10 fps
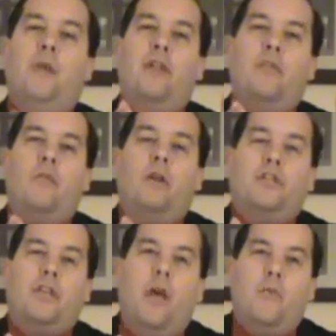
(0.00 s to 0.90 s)
and brethren, what
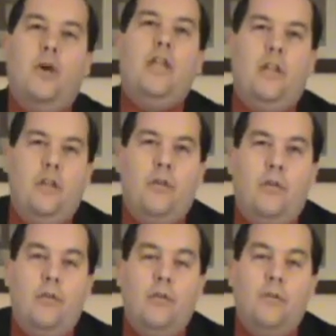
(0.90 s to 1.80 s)
shall we
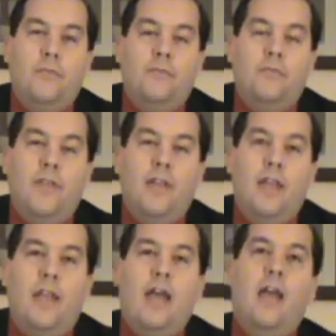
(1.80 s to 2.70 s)
do?
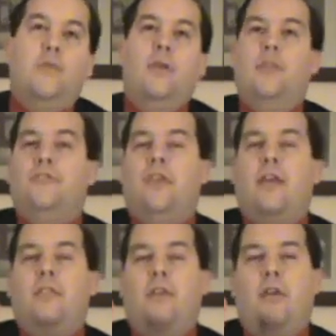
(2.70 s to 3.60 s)
And we
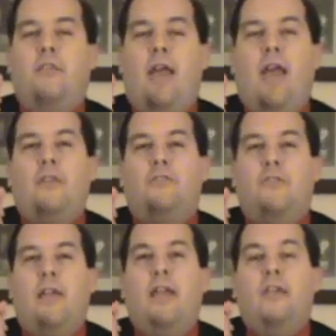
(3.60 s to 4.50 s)
say, and the, the
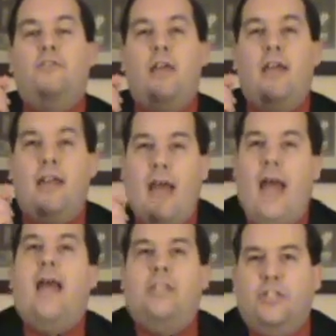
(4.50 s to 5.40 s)
answer is an
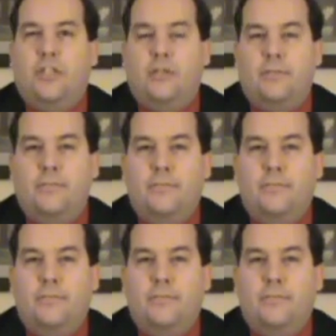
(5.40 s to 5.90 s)
action.